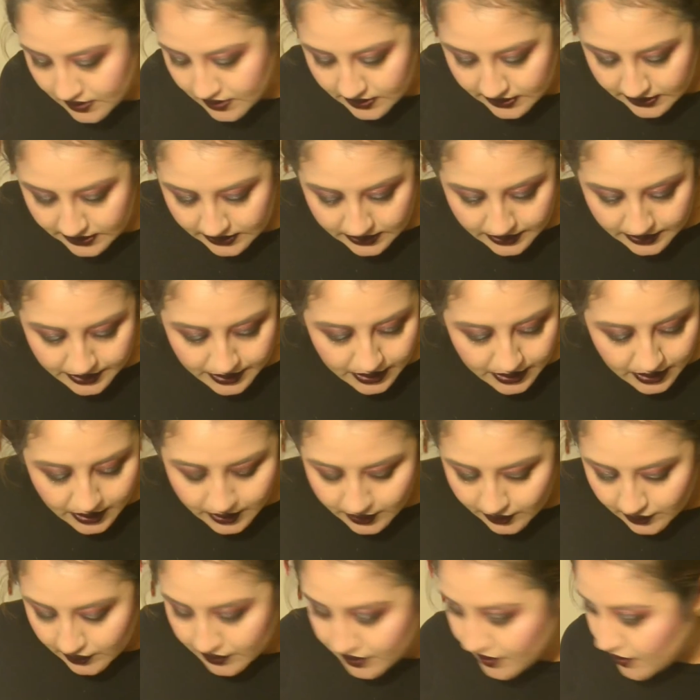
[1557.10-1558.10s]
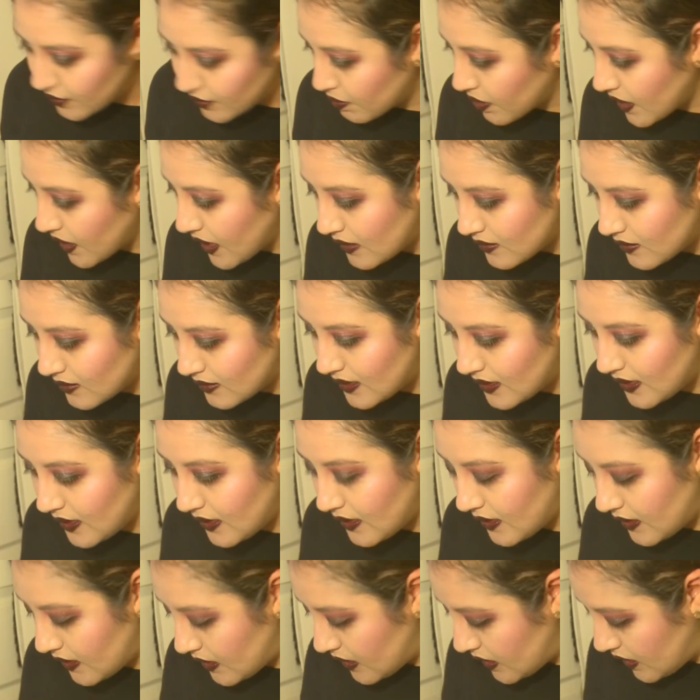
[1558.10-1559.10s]
like you need your brows
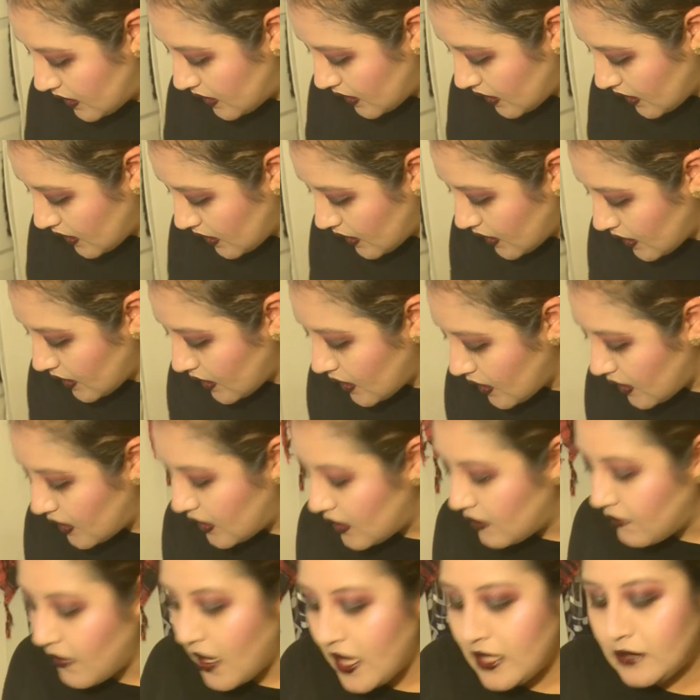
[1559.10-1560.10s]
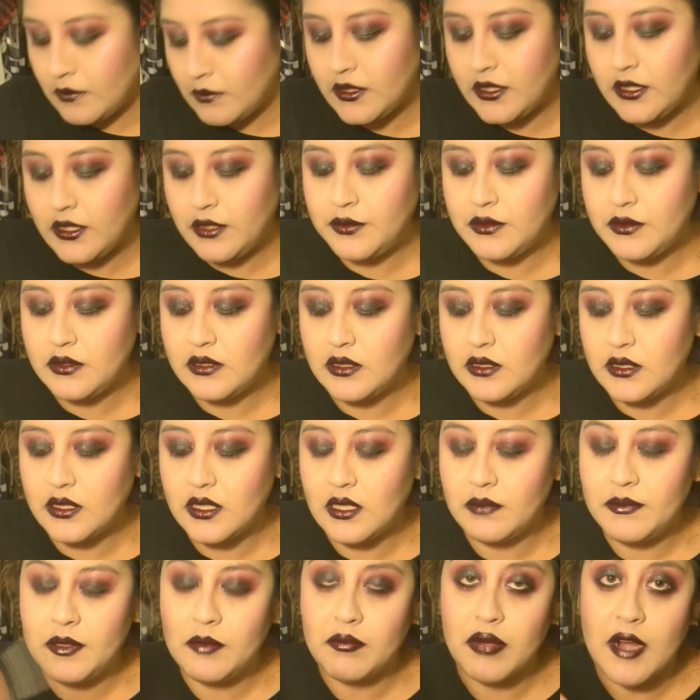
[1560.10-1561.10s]
did, I would use
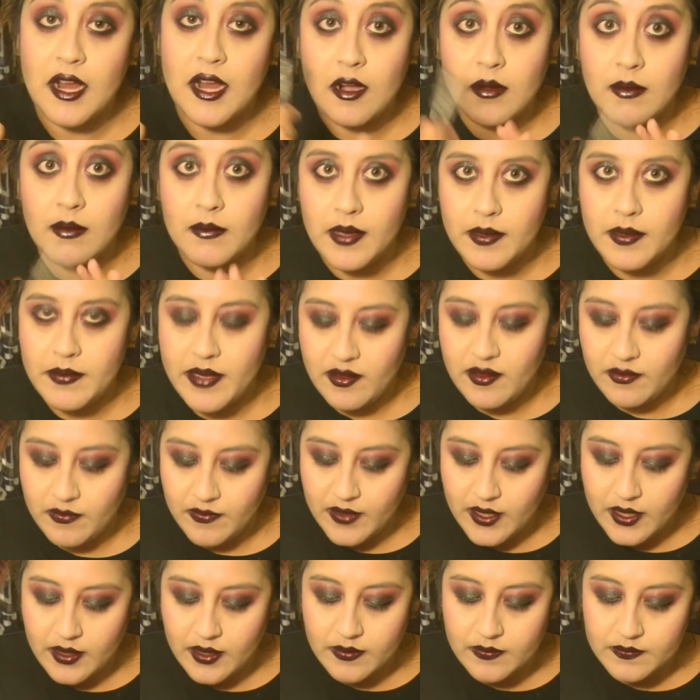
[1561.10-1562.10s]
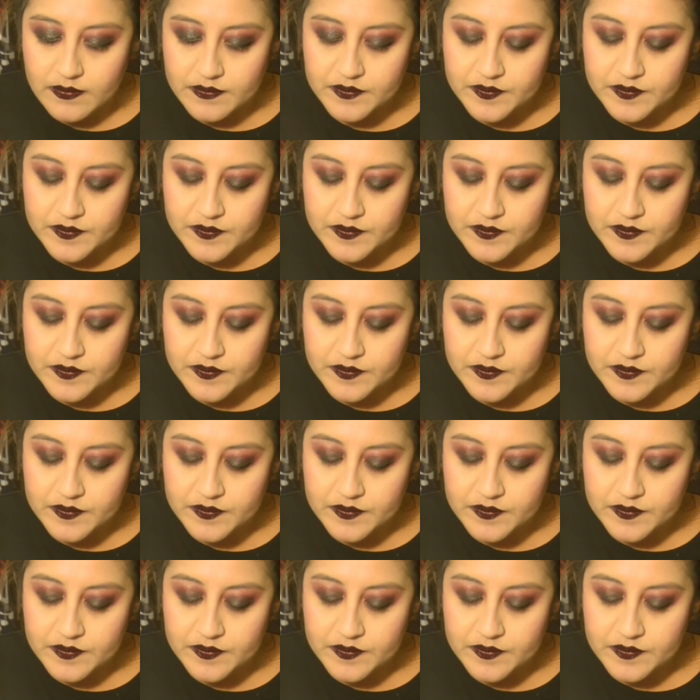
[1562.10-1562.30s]
Gimme Brow by Benefit,